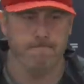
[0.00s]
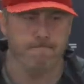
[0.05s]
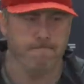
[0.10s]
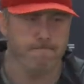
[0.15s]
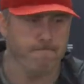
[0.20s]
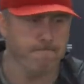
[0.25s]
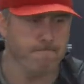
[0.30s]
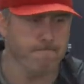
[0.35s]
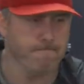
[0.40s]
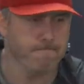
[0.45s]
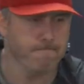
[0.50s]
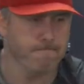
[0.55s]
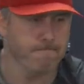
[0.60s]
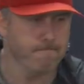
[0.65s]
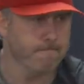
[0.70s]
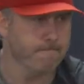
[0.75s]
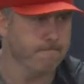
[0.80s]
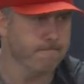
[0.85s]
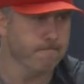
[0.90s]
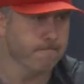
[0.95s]

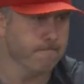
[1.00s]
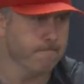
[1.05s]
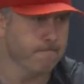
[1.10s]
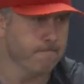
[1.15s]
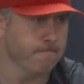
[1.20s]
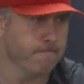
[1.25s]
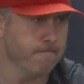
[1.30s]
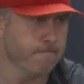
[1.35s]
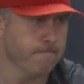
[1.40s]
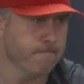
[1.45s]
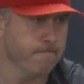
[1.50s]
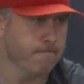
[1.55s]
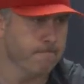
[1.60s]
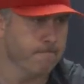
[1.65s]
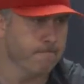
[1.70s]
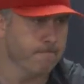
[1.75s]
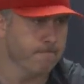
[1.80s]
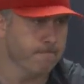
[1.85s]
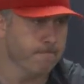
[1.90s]
(no one is talking)